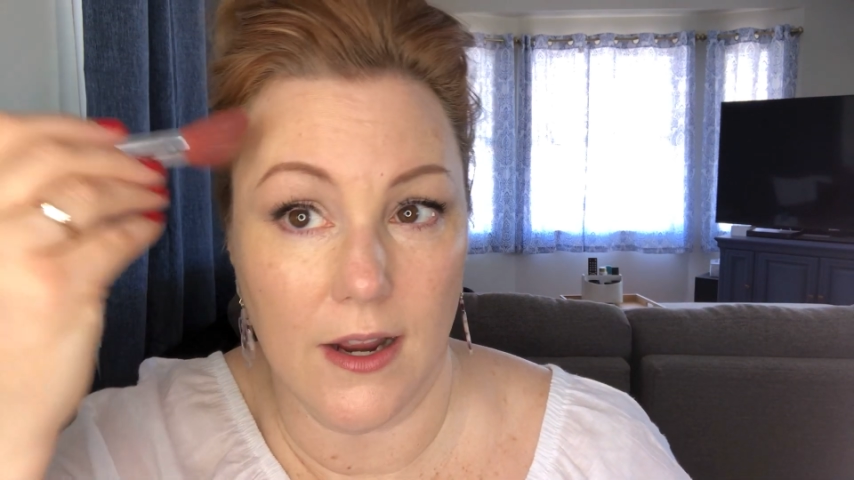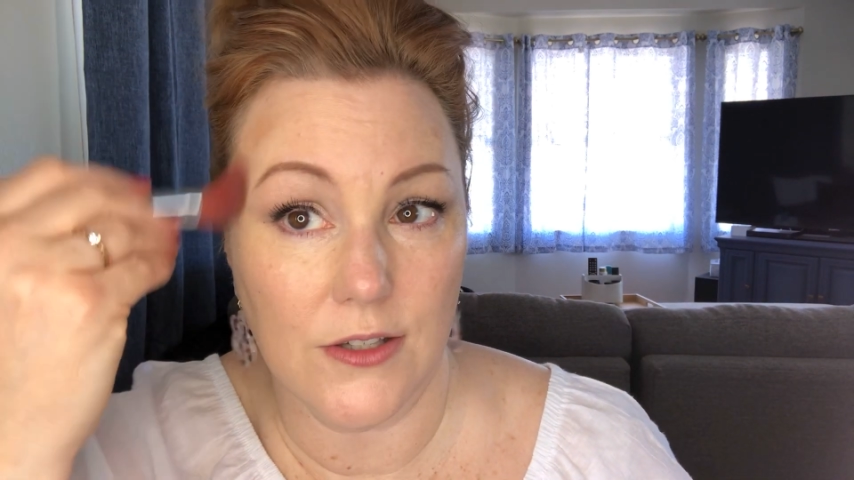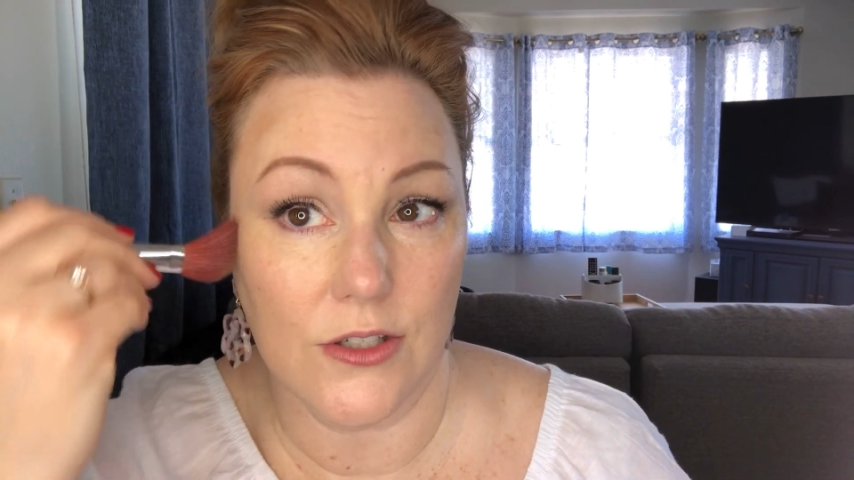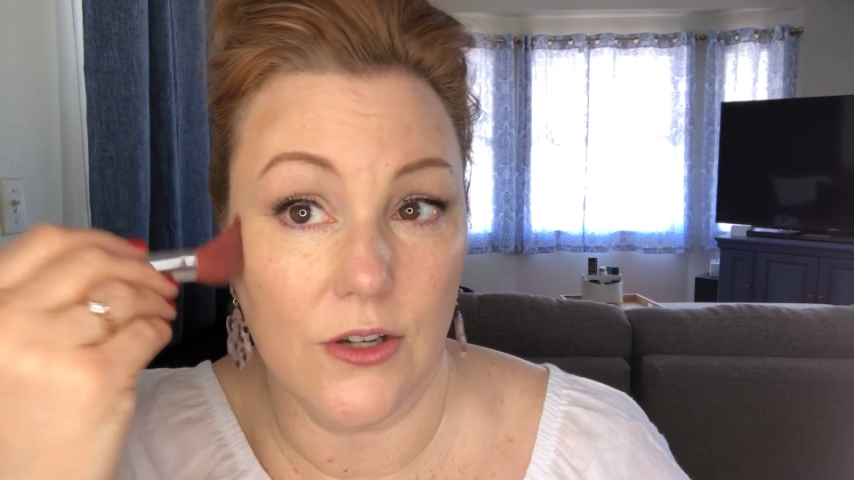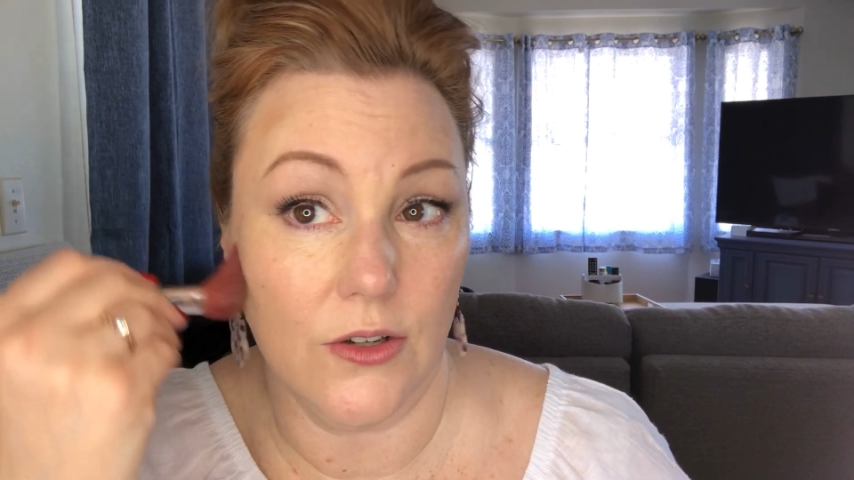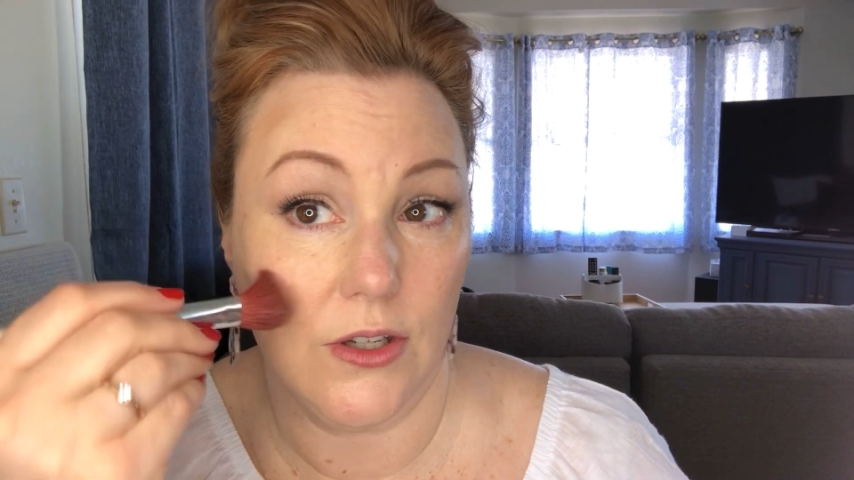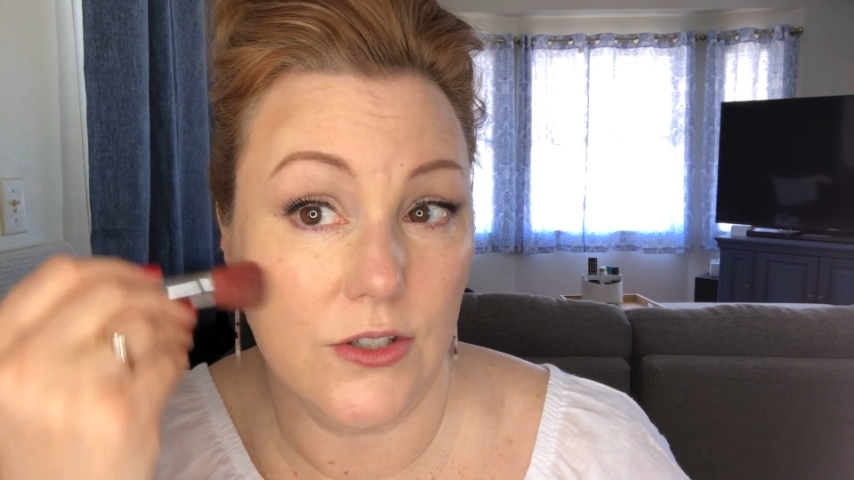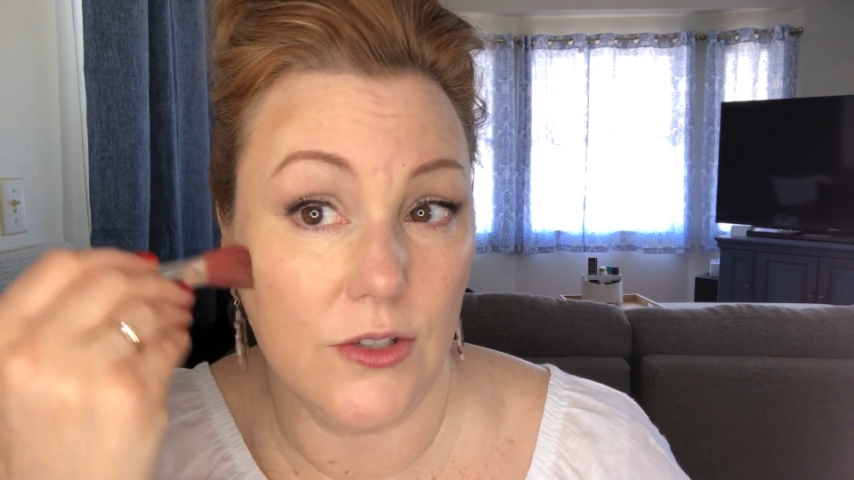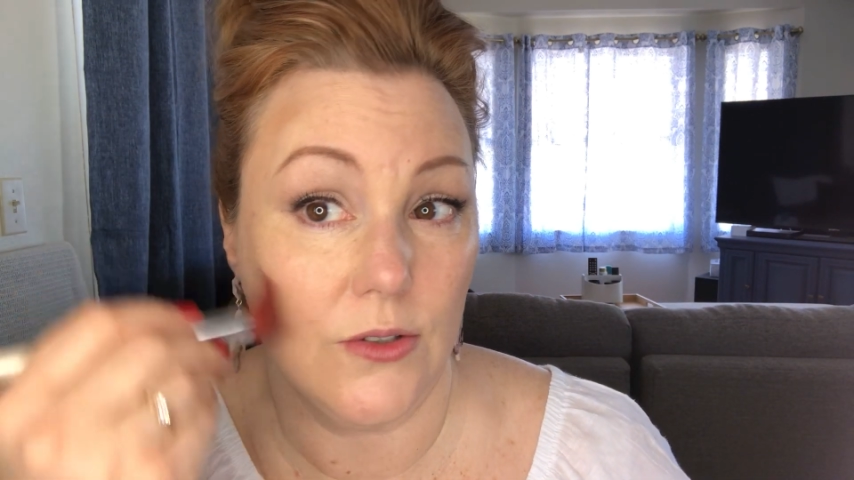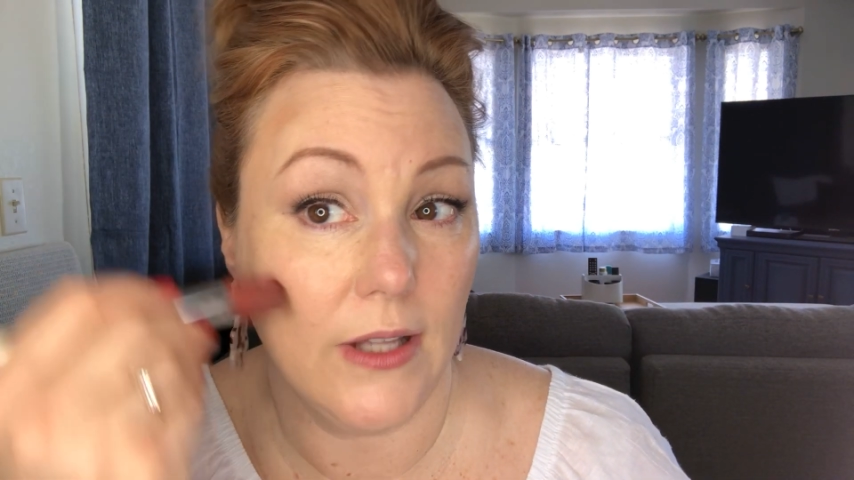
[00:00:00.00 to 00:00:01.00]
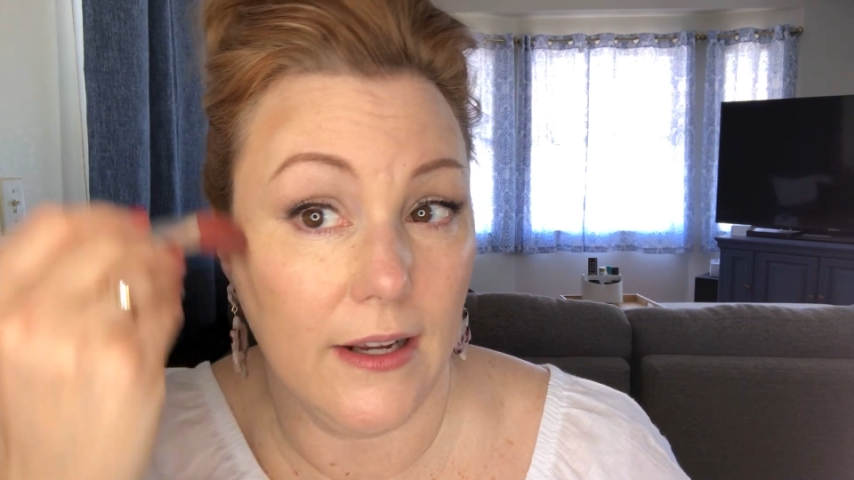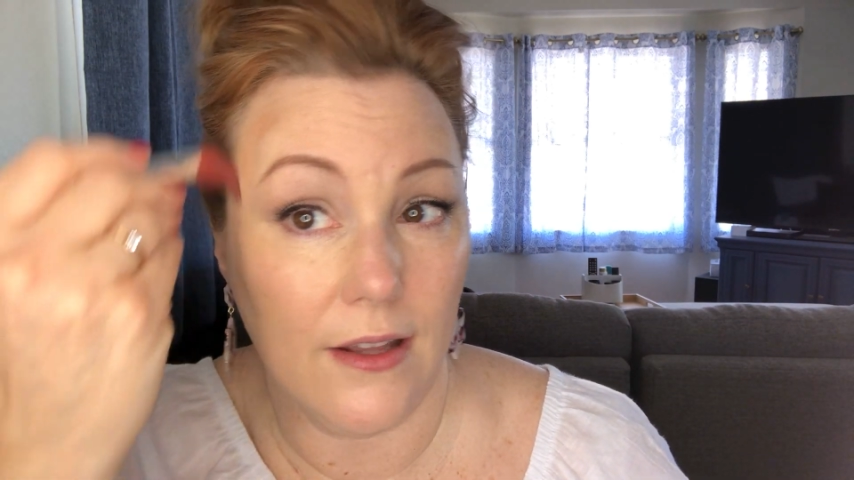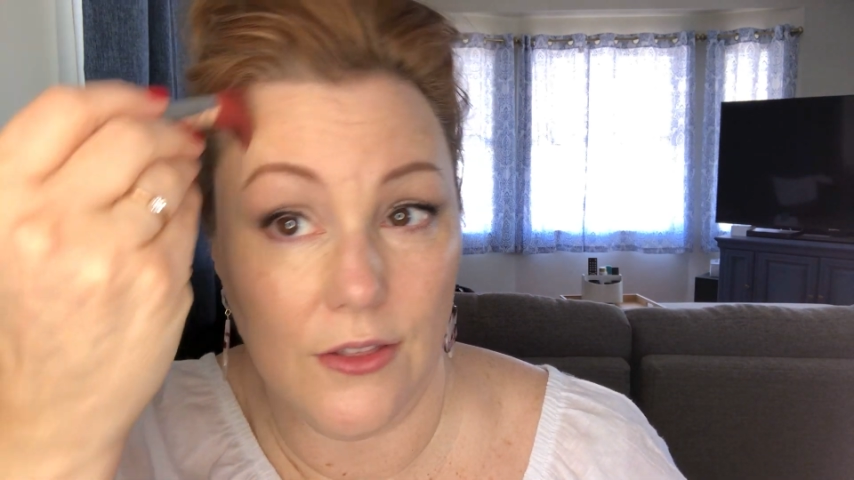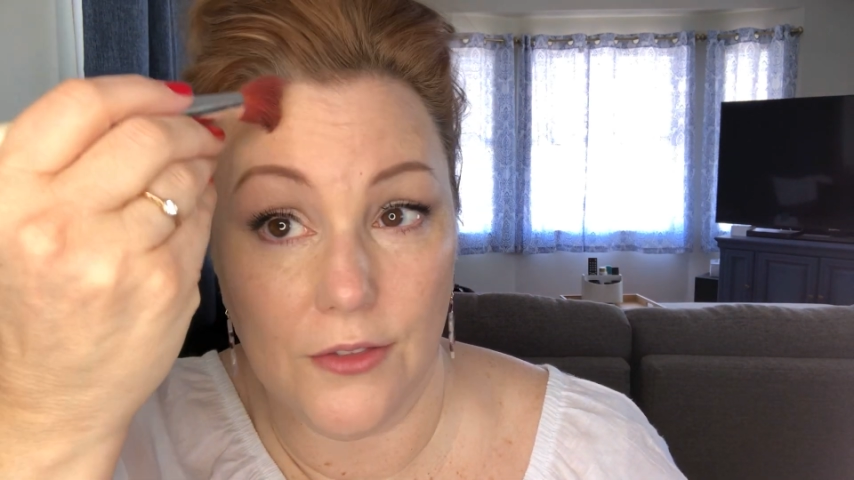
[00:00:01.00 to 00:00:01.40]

as you know, you do like a